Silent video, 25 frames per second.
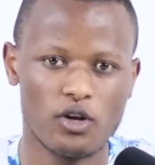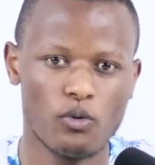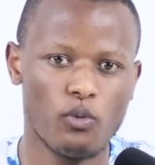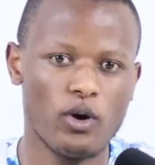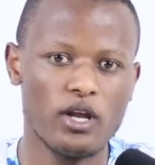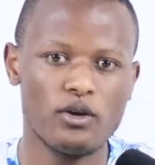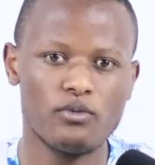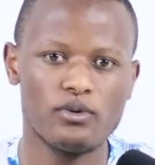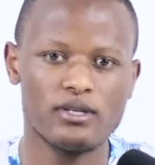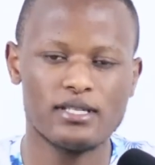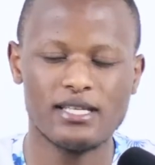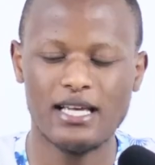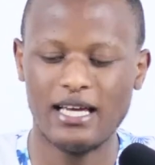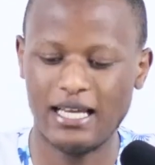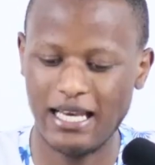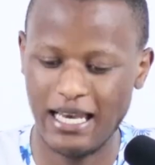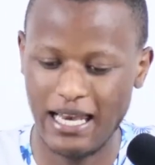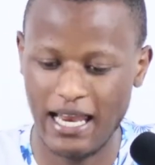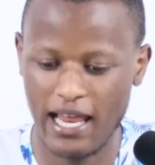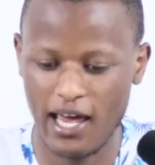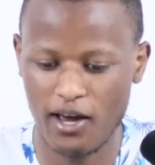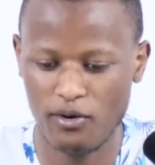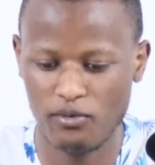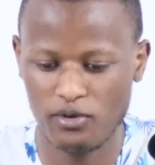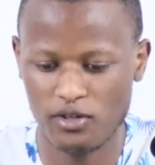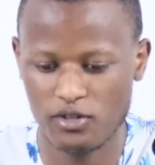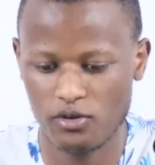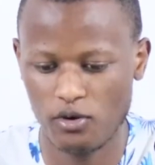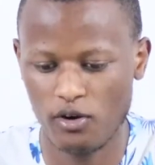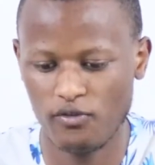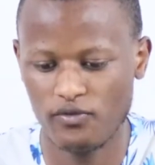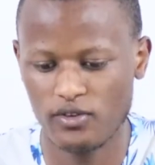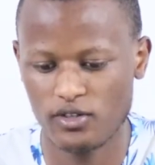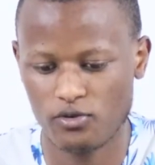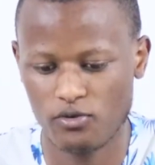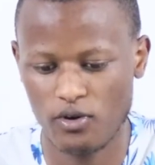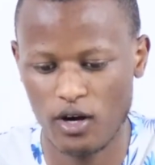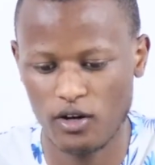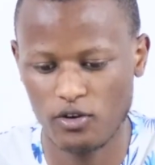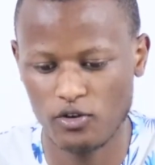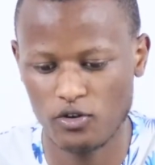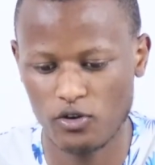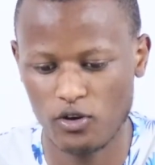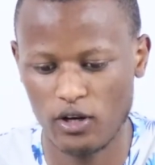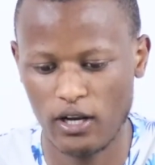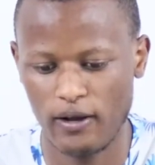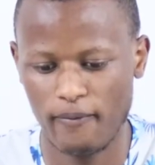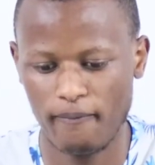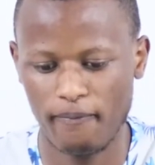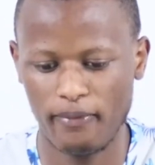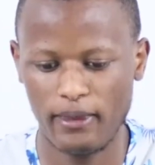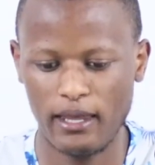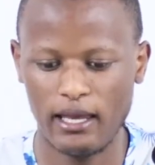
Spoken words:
When we say language of instruction,